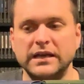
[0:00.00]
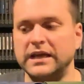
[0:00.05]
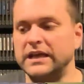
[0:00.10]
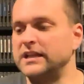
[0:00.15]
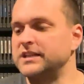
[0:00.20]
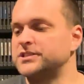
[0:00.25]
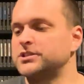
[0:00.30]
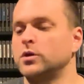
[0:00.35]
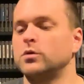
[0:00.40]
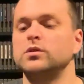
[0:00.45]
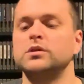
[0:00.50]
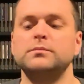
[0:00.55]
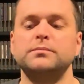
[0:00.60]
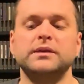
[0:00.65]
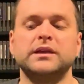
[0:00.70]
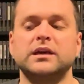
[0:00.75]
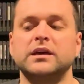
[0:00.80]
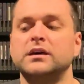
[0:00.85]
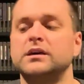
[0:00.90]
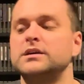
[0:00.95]
And it's only
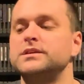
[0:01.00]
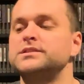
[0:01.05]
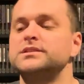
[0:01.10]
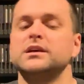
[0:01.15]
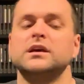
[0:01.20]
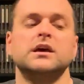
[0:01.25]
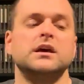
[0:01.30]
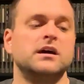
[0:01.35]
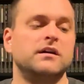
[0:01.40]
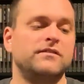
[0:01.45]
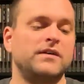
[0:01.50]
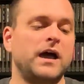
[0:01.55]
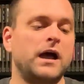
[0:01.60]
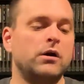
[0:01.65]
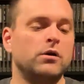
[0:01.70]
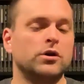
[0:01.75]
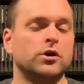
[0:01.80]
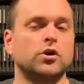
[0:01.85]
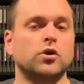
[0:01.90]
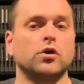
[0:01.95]
because of
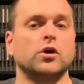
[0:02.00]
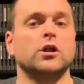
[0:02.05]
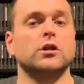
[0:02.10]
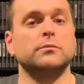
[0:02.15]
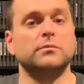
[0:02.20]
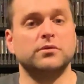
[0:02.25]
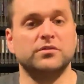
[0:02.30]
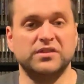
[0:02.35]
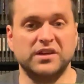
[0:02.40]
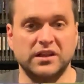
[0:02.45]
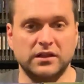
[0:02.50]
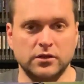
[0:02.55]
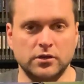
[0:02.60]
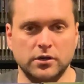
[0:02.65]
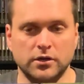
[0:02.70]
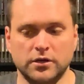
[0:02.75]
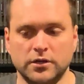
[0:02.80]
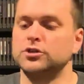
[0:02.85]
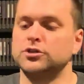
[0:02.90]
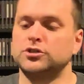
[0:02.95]
how incredible they look.